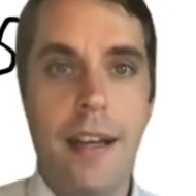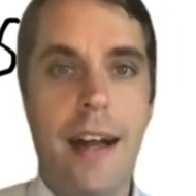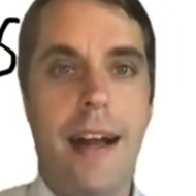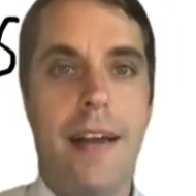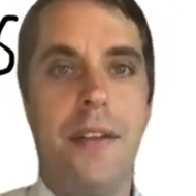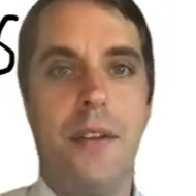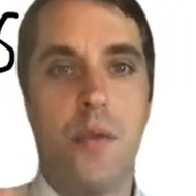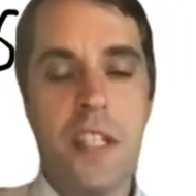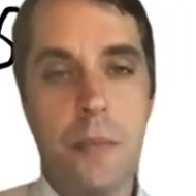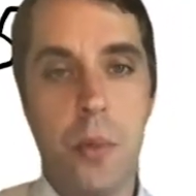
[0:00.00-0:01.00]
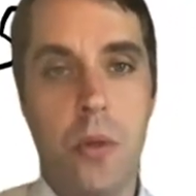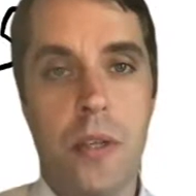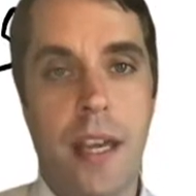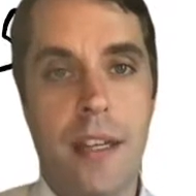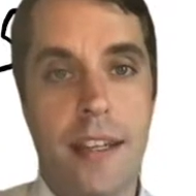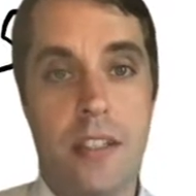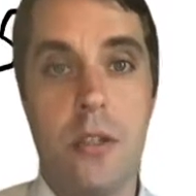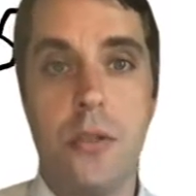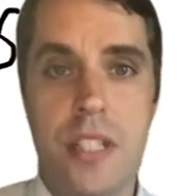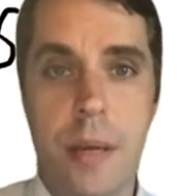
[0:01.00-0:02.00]
The risk pool can
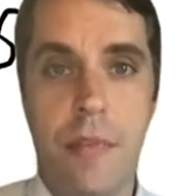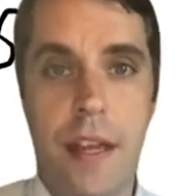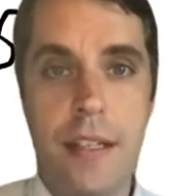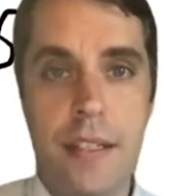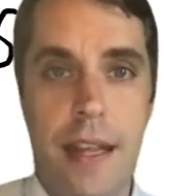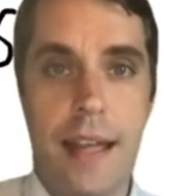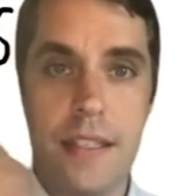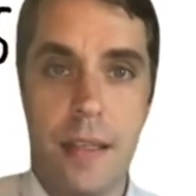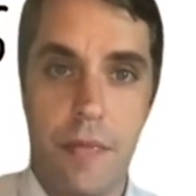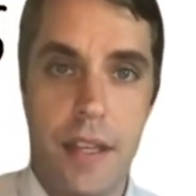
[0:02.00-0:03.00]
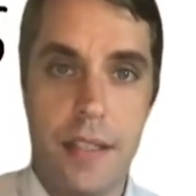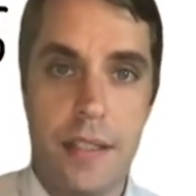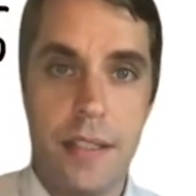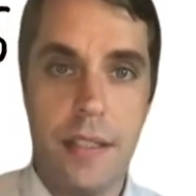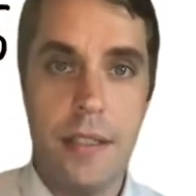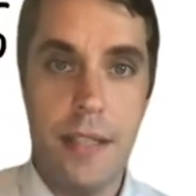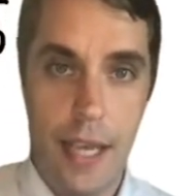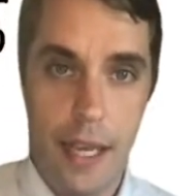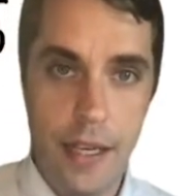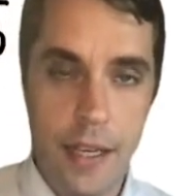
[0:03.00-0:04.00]
exclude some things and let some things
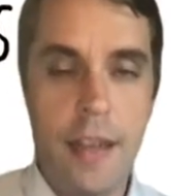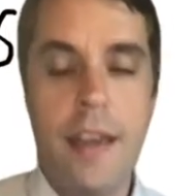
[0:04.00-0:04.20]
in.